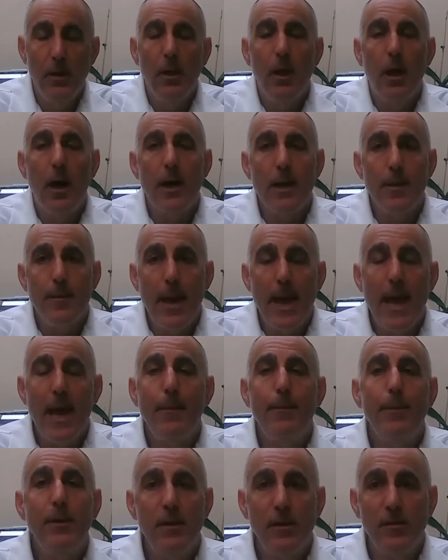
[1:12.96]
I am
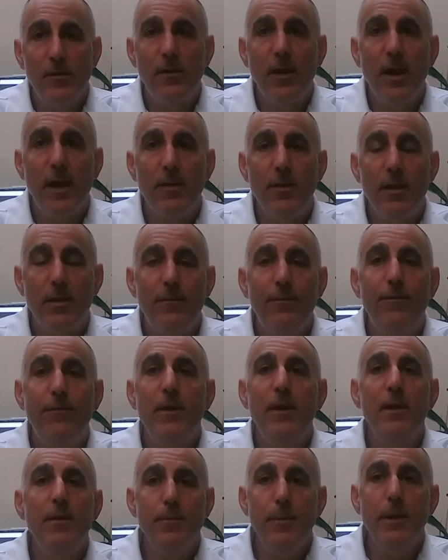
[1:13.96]
happy to say that
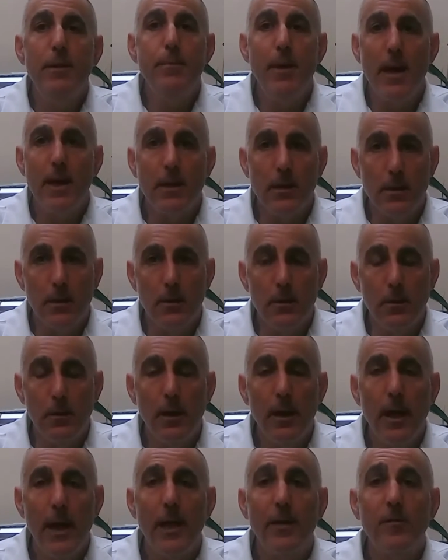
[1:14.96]
Fidmi Medical
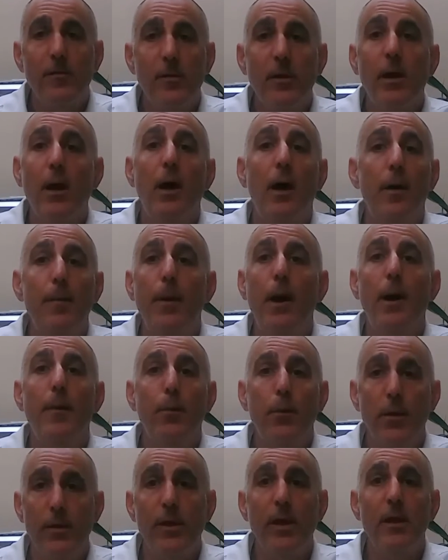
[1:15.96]
has come up
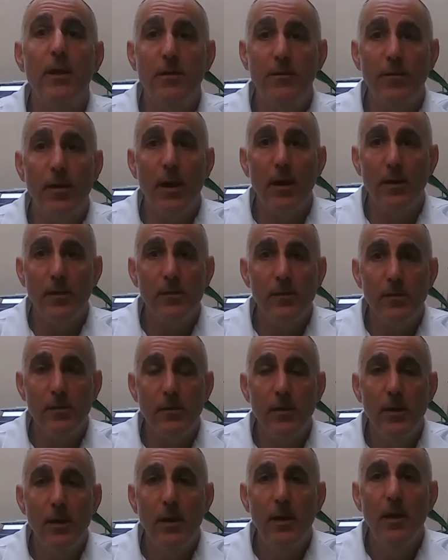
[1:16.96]
with a device
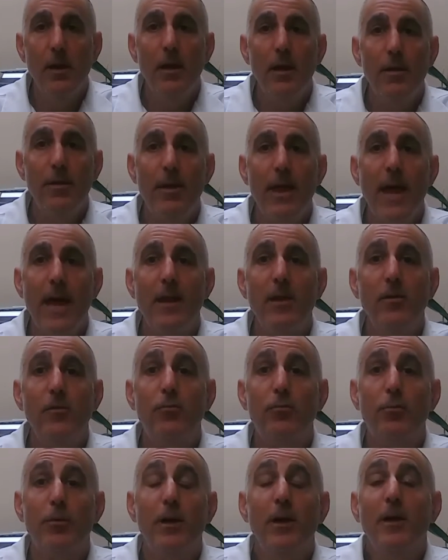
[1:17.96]
that has
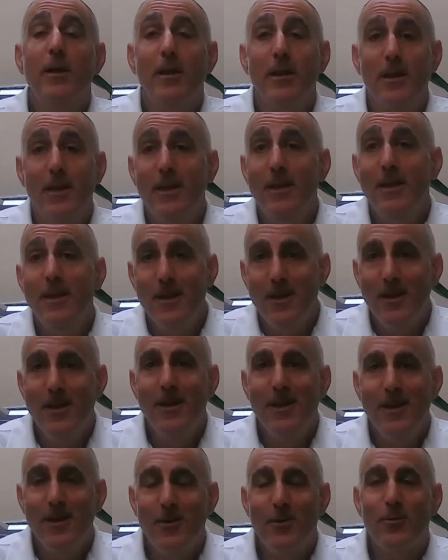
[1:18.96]
really
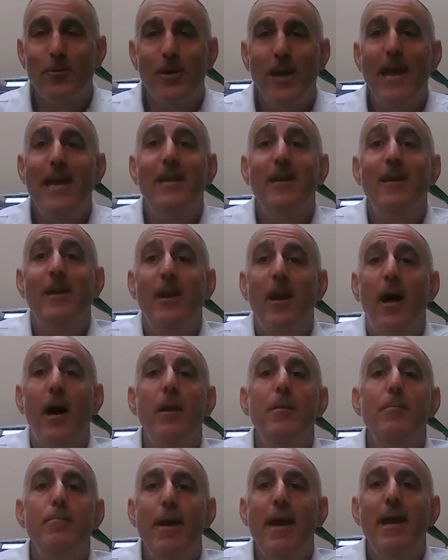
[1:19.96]
created an
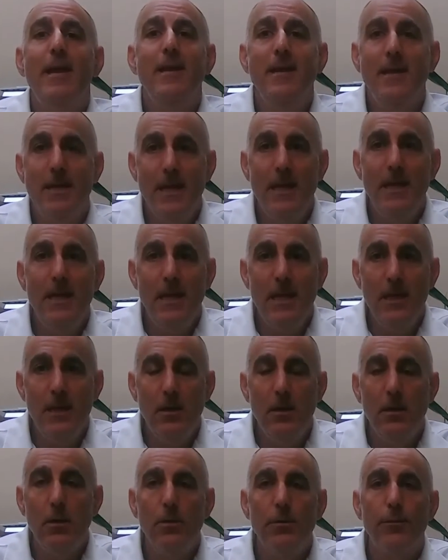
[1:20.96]
unmet need
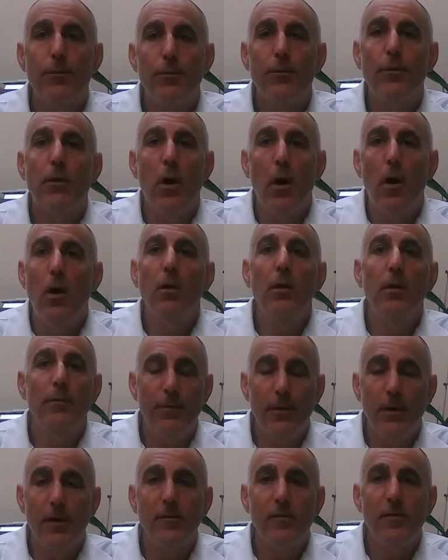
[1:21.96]
for all of
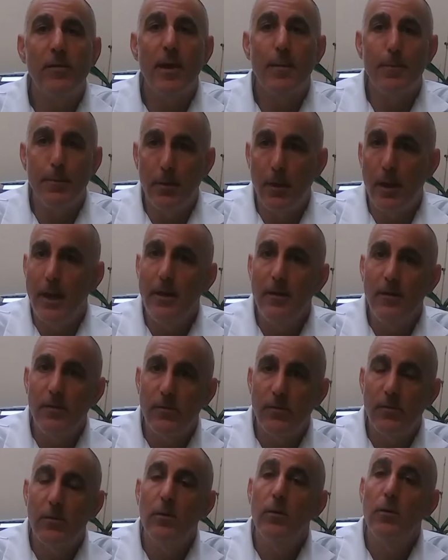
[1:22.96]
us that place,
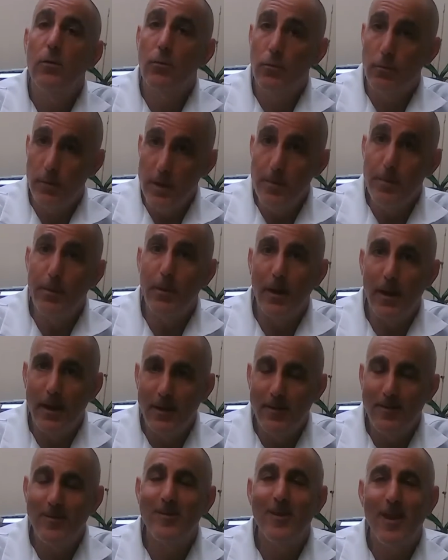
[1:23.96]

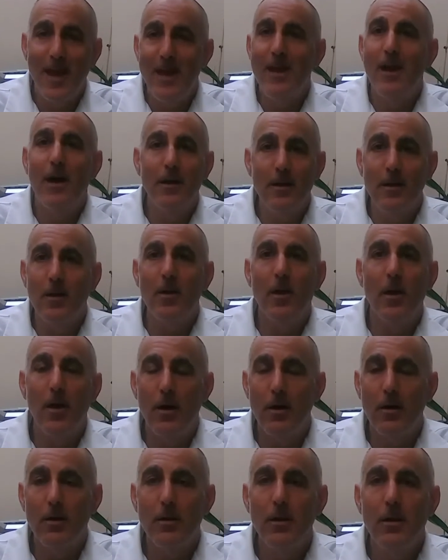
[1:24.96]
replace, and unclog